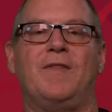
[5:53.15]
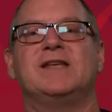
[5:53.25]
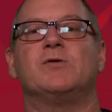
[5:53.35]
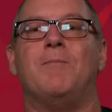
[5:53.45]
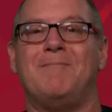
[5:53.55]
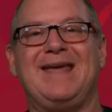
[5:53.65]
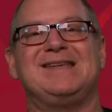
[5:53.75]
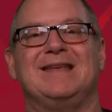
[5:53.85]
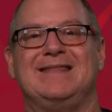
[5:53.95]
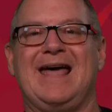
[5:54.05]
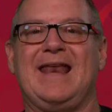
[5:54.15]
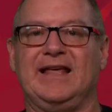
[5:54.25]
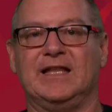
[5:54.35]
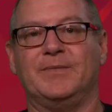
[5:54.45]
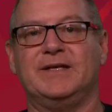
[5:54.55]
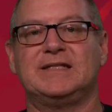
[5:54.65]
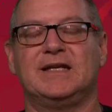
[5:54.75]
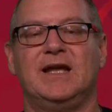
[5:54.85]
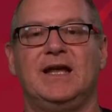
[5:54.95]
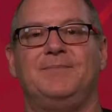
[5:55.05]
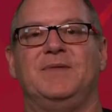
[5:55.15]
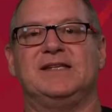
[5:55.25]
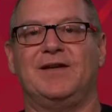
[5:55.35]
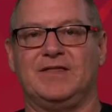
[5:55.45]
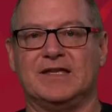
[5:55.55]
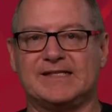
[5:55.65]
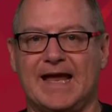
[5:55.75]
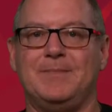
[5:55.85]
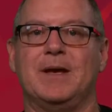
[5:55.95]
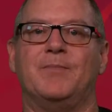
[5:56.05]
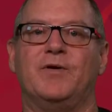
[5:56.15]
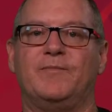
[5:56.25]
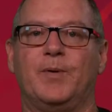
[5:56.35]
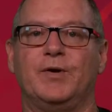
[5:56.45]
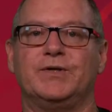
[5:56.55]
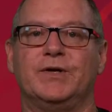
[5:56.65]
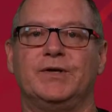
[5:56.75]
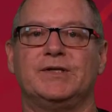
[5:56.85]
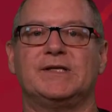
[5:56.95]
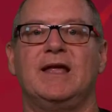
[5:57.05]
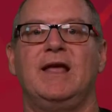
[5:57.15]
That's what makes it that element, is having the same number of protons.